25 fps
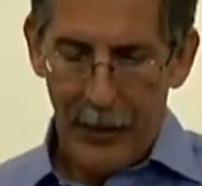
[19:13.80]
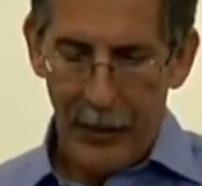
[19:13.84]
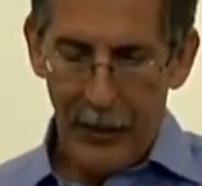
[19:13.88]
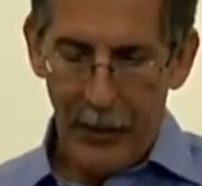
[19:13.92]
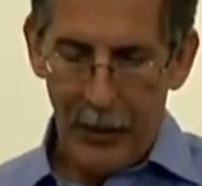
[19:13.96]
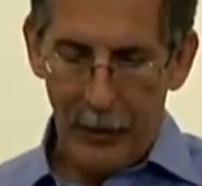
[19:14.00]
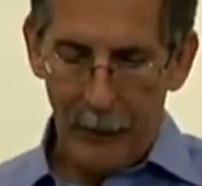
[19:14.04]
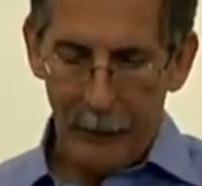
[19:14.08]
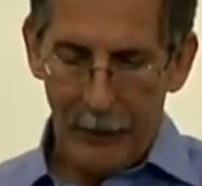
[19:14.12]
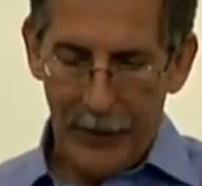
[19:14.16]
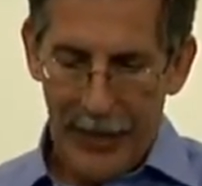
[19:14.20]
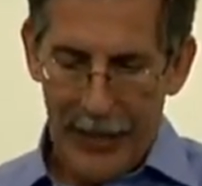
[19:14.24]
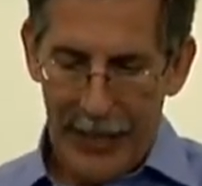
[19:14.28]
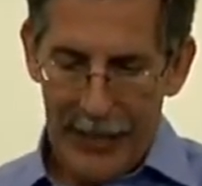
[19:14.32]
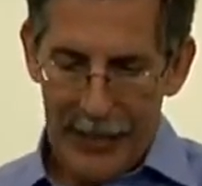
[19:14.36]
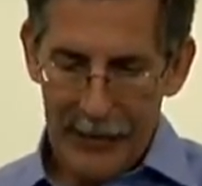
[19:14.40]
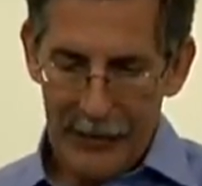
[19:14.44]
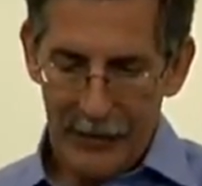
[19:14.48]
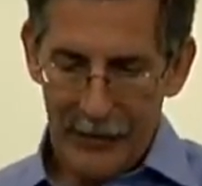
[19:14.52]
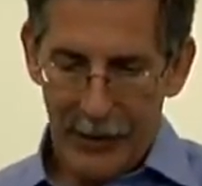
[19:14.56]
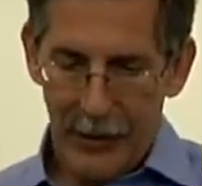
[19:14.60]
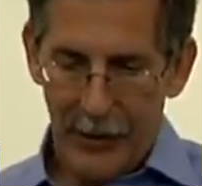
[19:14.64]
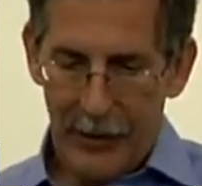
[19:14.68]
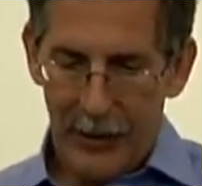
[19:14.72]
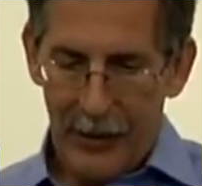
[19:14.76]
um,
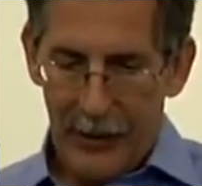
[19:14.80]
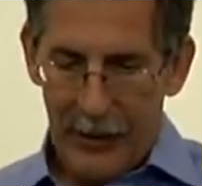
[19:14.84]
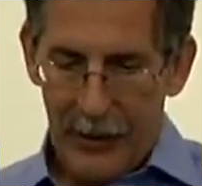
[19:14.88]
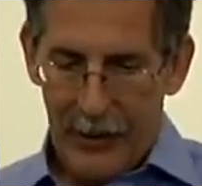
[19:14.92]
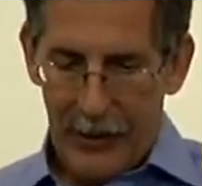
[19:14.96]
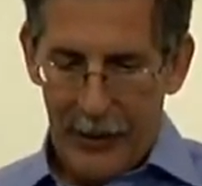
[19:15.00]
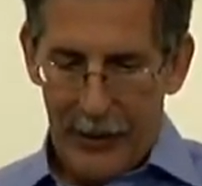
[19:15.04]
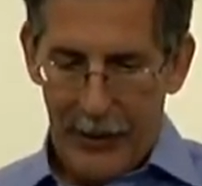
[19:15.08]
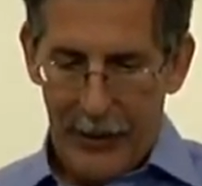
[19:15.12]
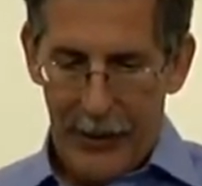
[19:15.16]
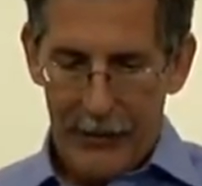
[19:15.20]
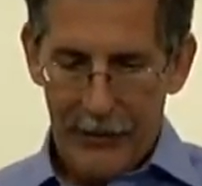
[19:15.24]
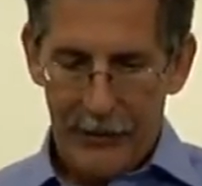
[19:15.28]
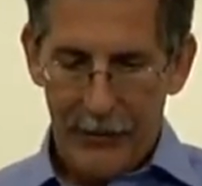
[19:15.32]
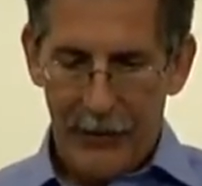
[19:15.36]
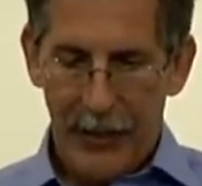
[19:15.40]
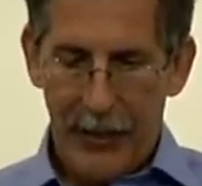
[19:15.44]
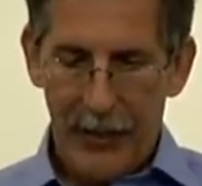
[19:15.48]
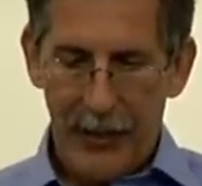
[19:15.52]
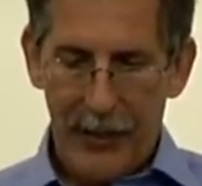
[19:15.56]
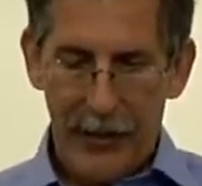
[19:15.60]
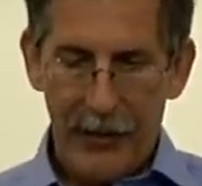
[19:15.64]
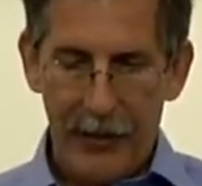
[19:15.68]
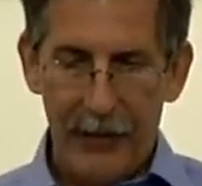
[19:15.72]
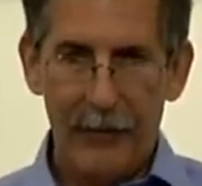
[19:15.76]
as, uh, as
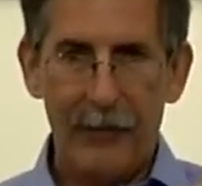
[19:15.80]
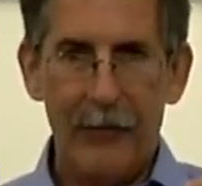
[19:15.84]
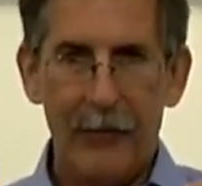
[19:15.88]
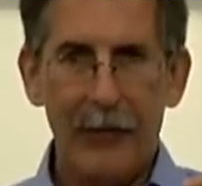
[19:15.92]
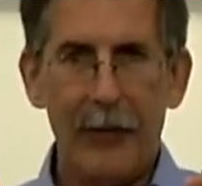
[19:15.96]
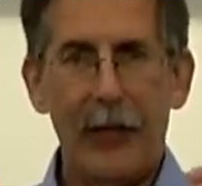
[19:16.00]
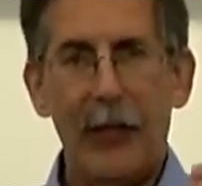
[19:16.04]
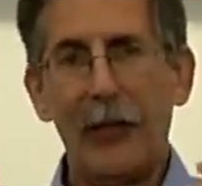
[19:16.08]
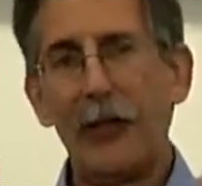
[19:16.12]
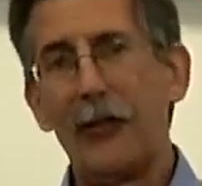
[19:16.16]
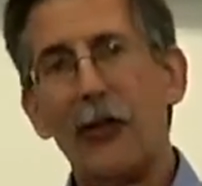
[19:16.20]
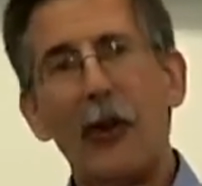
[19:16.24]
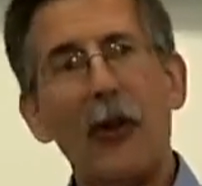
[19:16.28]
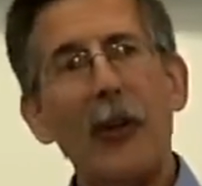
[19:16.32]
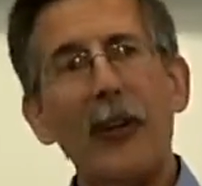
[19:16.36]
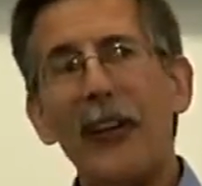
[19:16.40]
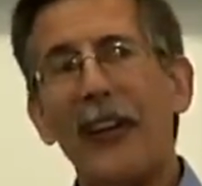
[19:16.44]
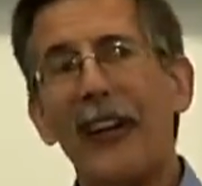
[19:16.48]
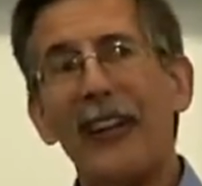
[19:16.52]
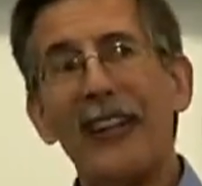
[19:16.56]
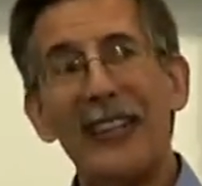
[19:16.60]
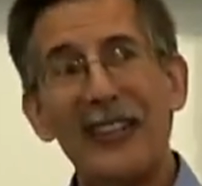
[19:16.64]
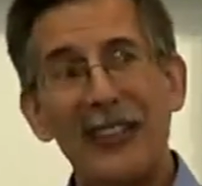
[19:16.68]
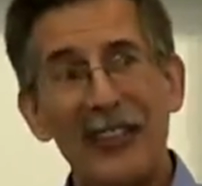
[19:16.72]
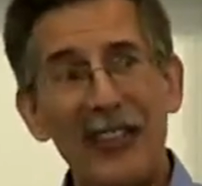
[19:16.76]
in, concerning
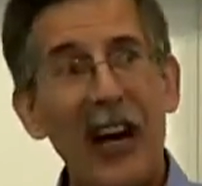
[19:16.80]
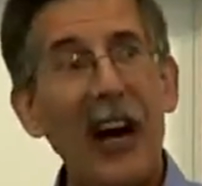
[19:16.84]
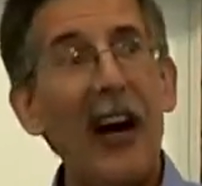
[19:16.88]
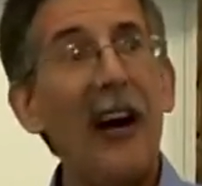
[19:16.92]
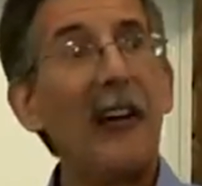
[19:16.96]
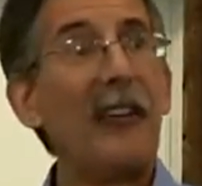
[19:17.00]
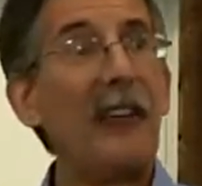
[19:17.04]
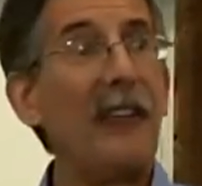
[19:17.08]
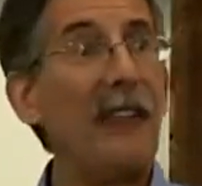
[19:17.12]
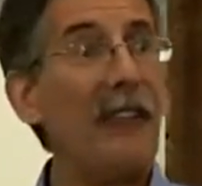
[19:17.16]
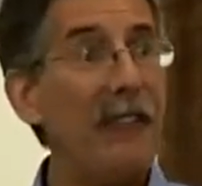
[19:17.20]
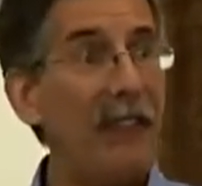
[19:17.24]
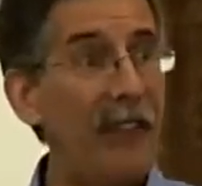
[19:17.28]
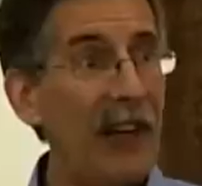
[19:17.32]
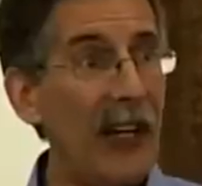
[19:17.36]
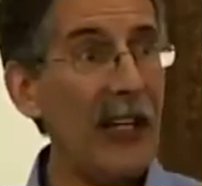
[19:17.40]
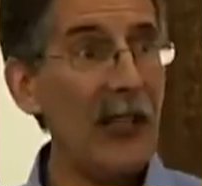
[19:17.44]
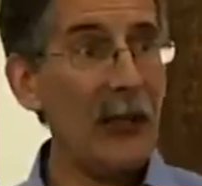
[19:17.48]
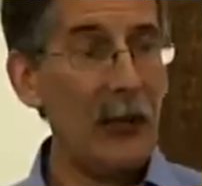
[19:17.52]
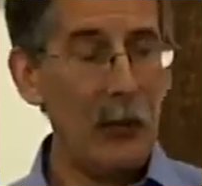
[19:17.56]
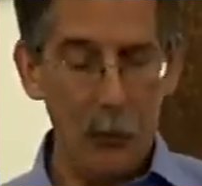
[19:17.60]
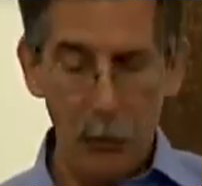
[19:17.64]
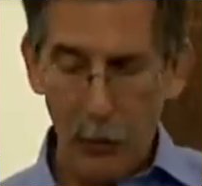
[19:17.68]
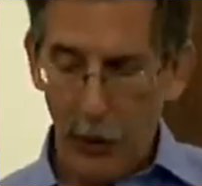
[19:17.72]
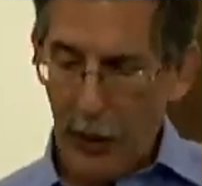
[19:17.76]
the desire to
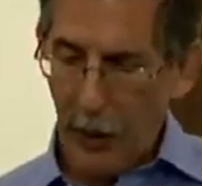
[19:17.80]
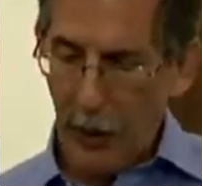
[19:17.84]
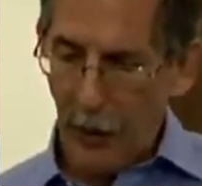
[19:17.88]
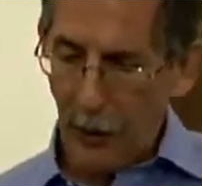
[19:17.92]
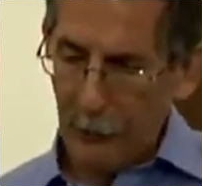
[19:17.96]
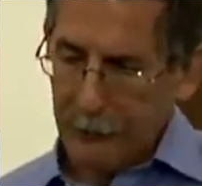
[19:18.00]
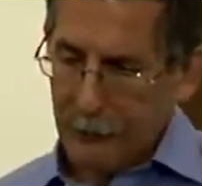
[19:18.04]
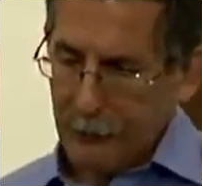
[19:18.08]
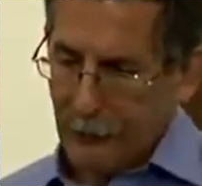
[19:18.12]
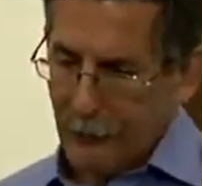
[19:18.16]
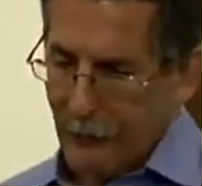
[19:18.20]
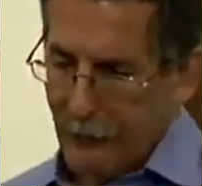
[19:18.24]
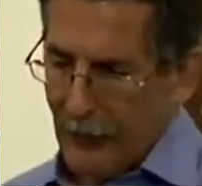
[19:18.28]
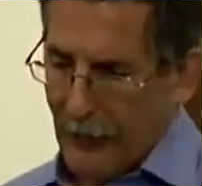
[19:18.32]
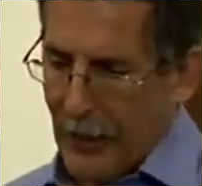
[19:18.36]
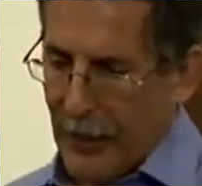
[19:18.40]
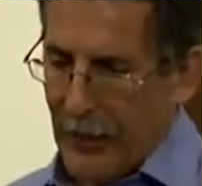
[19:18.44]
finish well,